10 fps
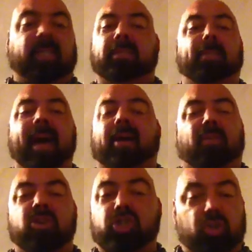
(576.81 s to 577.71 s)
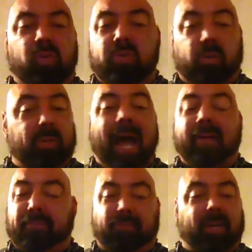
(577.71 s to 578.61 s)
It doesn't matter. The shoes do
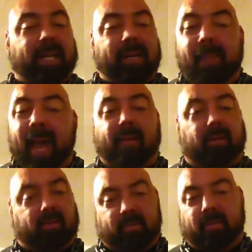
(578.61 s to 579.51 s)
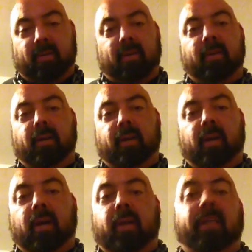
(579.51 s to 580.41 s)
not friggin' matter.
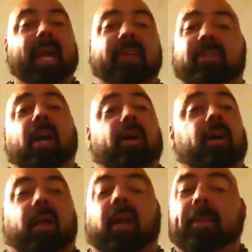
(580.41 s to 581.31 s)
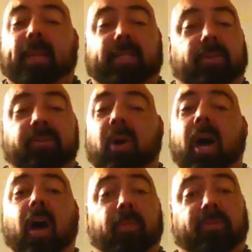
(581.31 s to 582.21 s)
Yes, Olympic shoes will
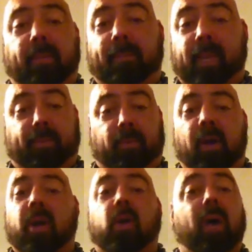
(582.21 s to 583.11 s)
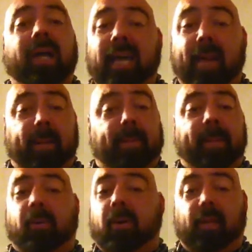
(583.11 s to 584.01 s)
help some people. Quad-dominant
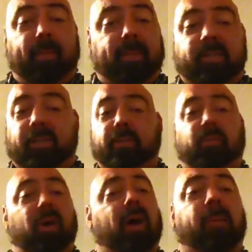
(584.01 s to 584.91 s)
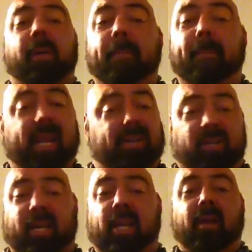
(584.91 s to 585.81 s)
people, Olympic shoes will help
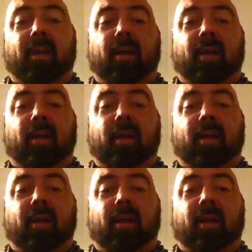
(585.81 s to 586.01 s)
majorly.